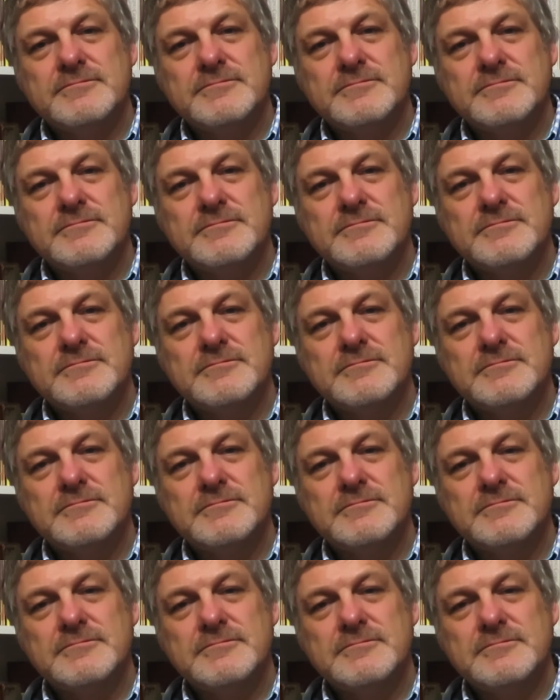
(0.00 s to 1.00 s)

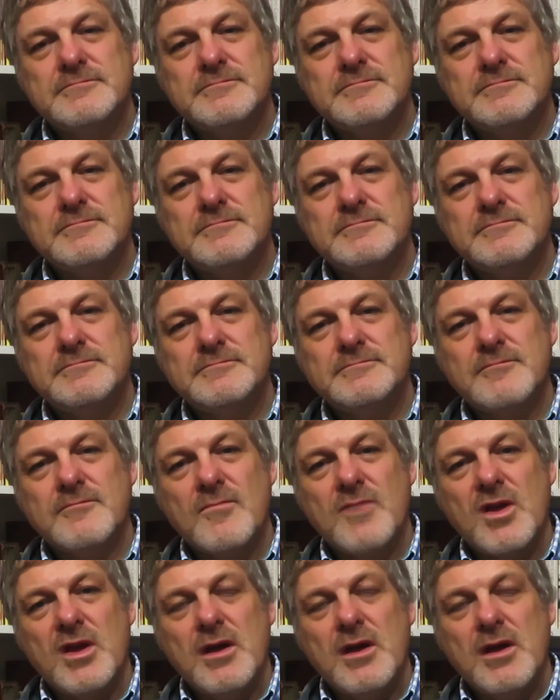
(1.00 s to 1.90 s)
Nothing is said.